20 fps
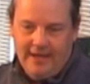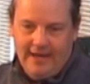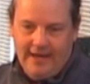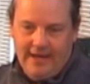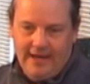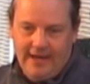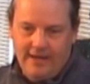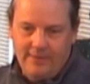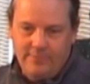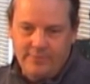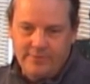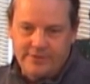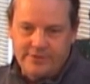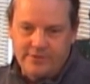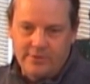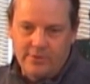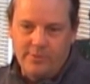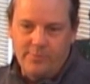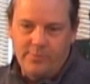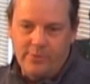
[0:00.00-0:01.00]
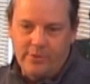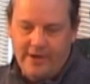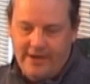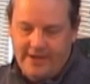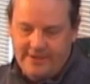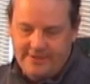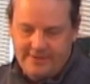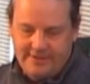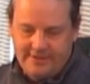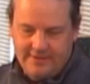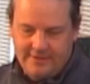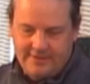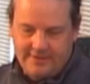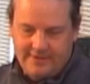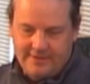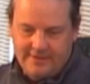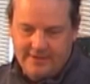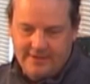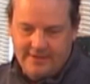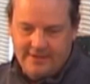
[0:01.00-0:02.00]
and was so impressed
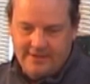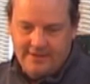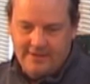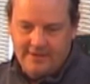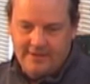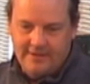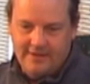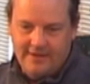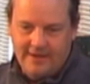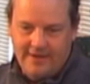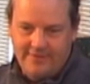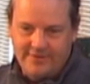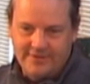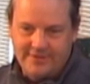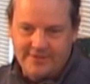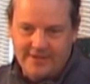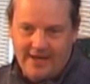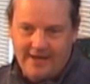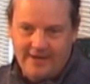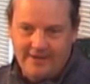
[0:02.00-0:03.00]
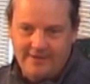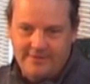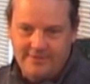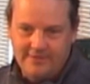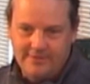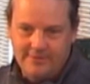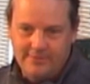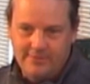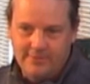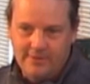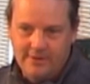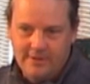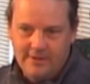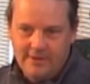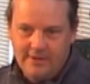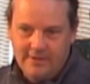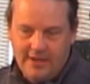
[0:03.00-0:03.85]
that uh, I've decided to